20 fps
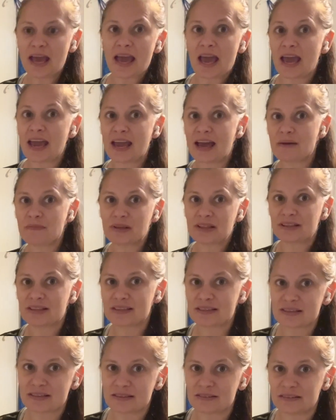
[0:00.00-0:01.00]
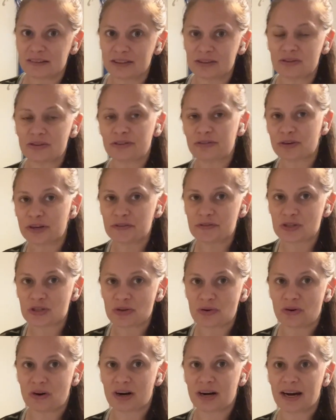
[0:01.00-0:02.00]
hey, I'm in this little thrift
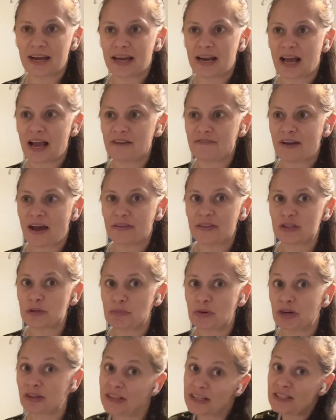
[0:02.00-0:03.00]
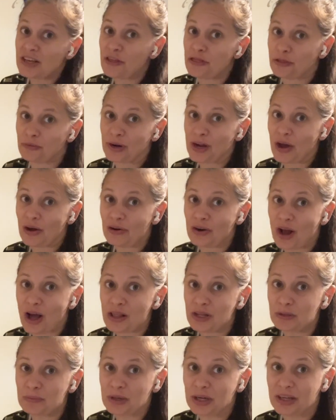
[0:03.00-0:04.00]
store and I found this book that's a
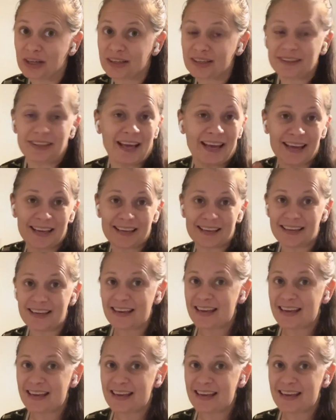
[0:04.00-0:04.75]
$300 book, like,